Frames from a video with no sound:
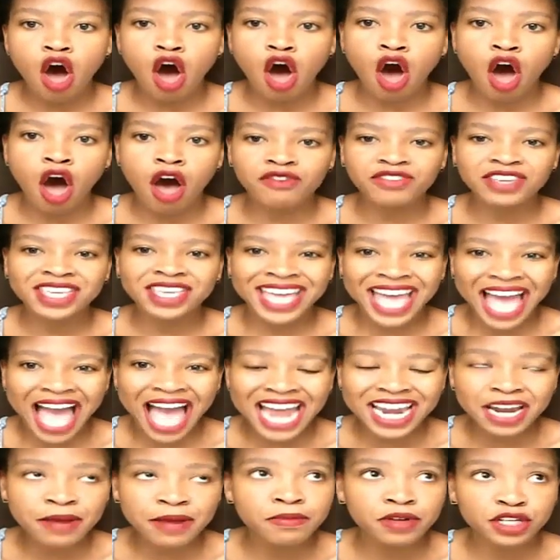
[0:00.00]
of
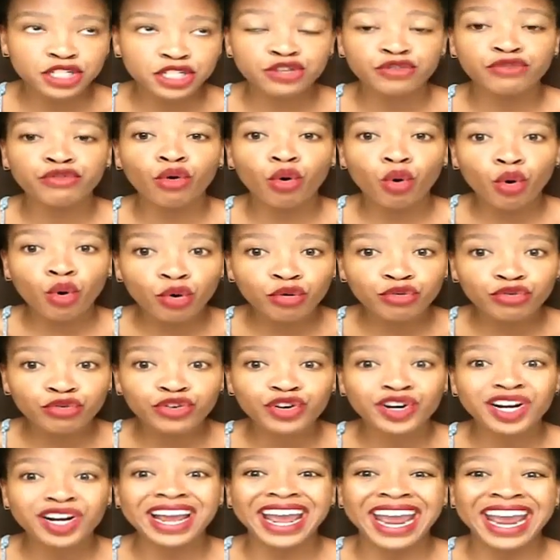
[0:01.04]
cannabis for
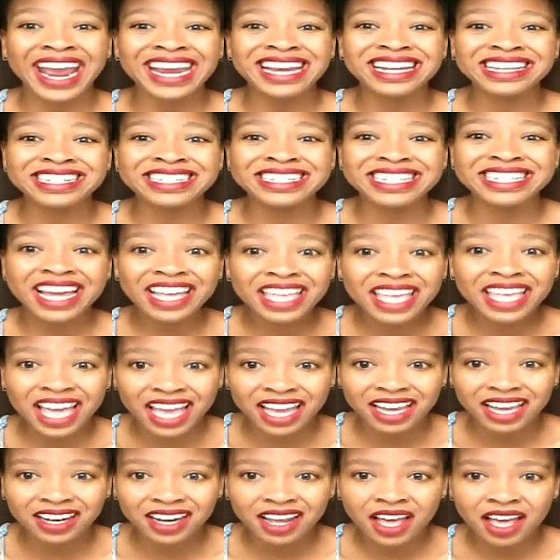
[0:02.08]
over a
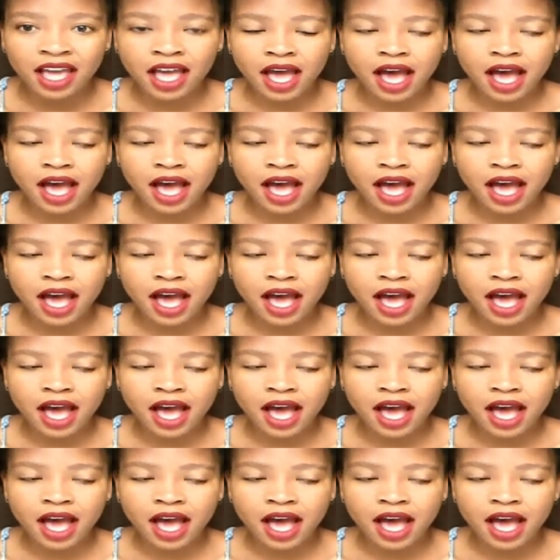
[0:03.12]
decade.